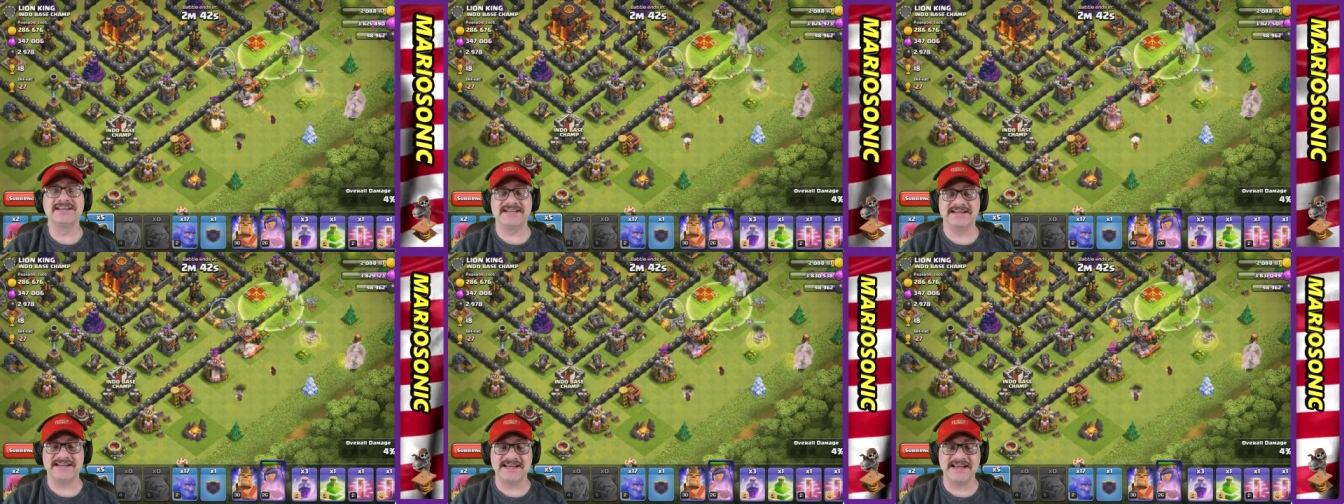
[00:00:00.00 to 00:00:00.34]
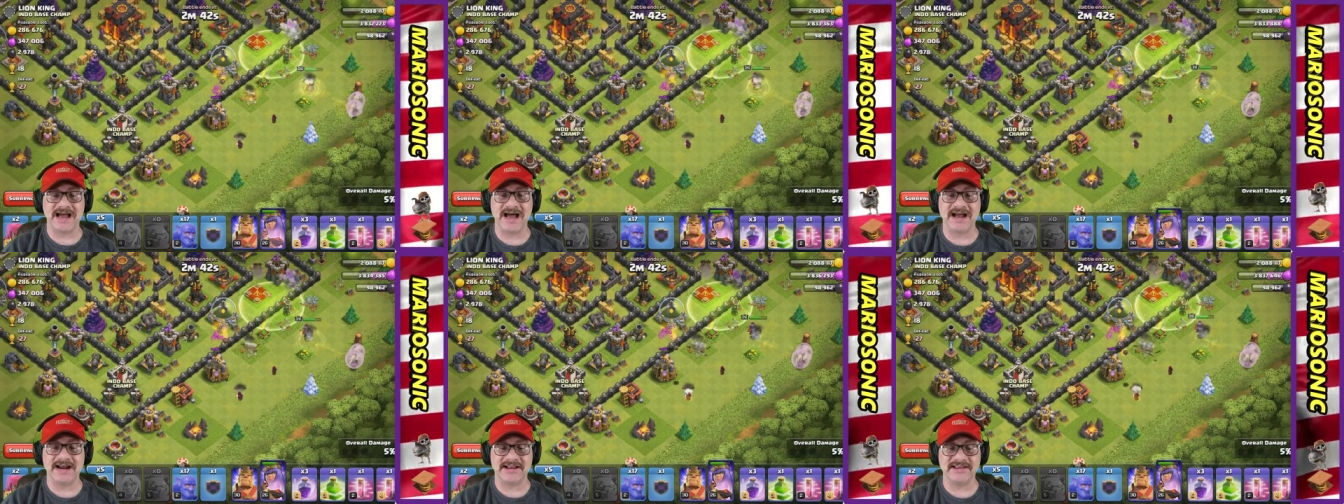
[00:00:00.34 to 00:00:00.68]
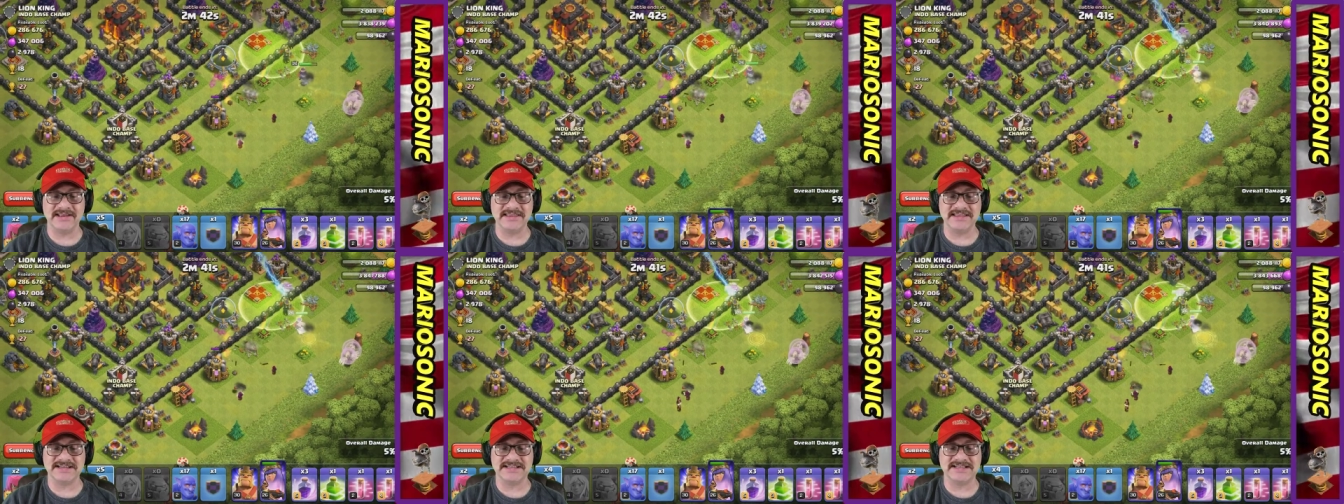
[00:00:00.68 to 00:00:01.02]
to uh,
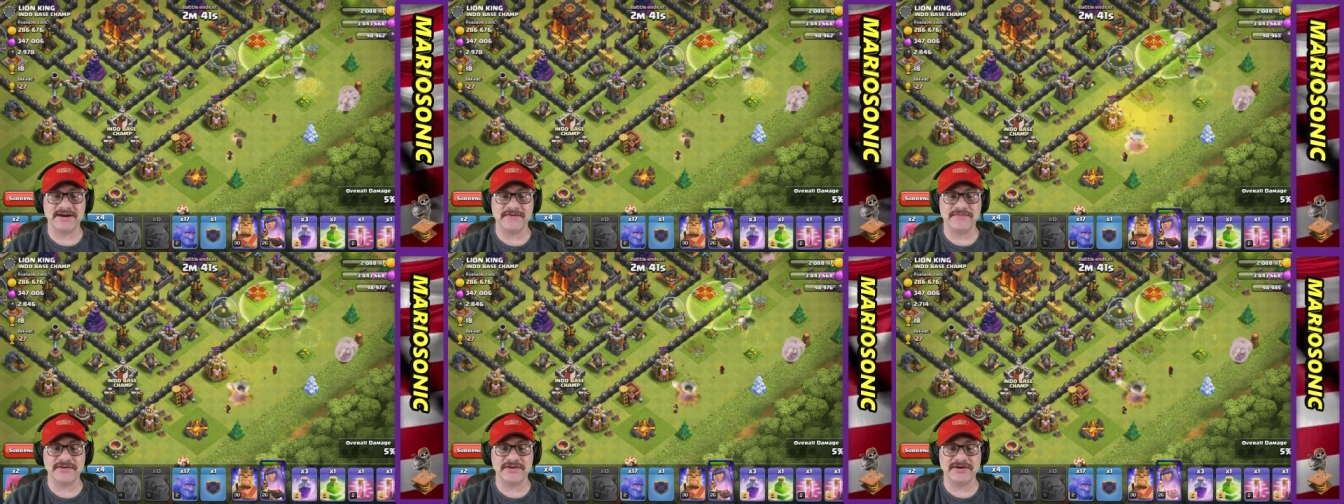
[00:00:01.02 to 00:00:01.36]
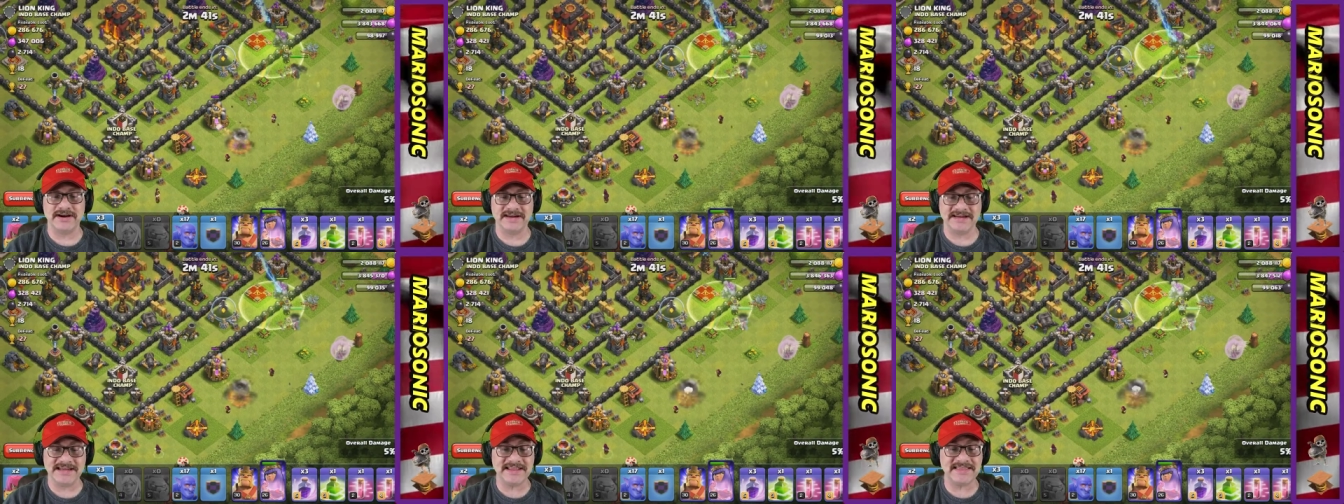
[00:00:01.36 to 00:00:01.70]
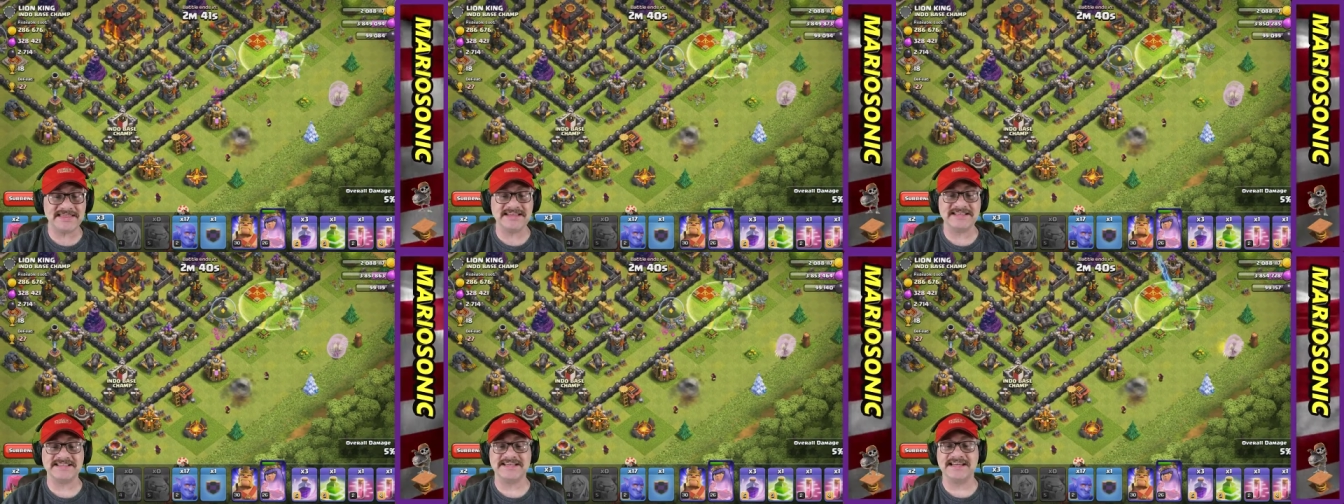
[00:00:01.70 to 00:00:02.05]
clean this up here and
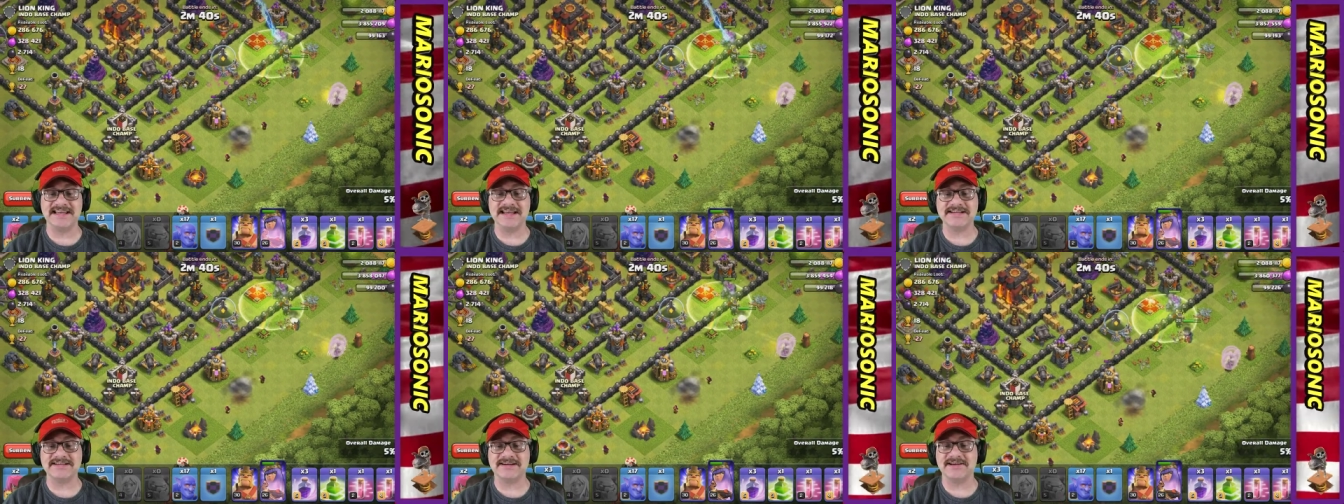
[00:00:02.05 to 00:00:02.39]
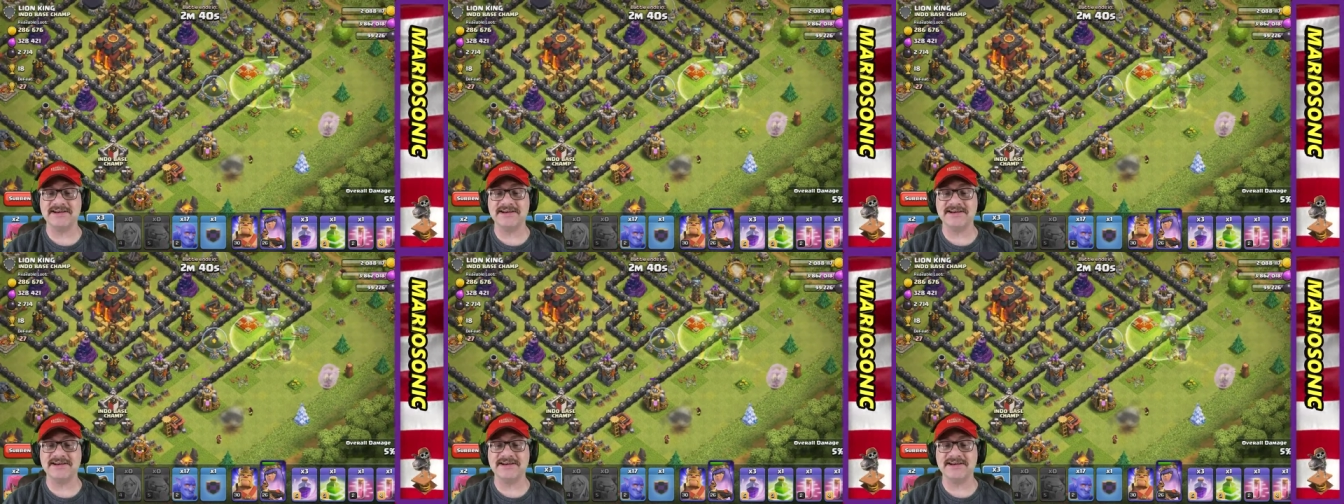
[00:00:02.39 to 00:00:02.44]
get this elixir.